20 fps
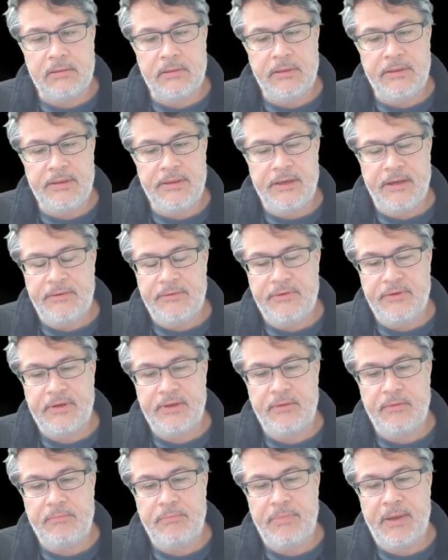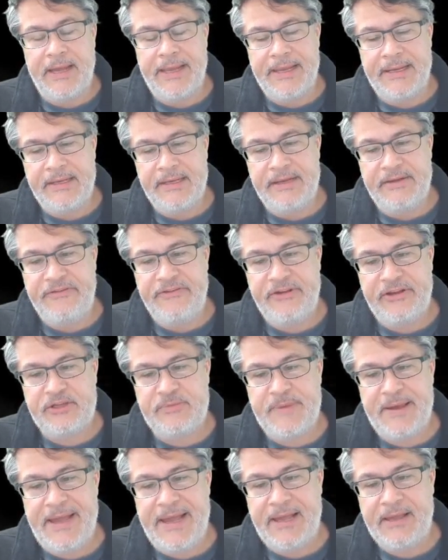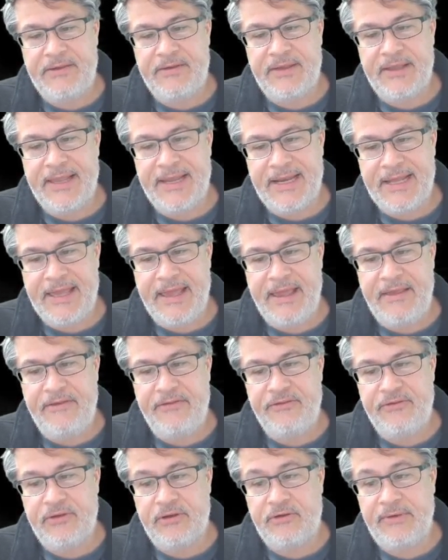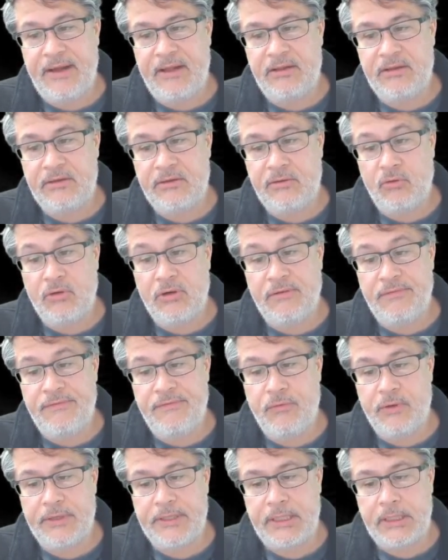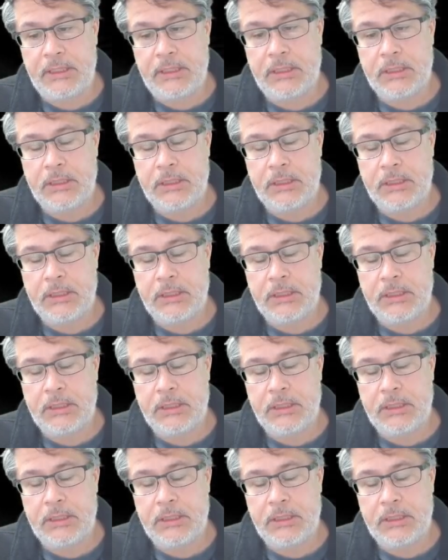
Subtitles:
You can buy it in a six pack, you can get a case, a growler, or a 40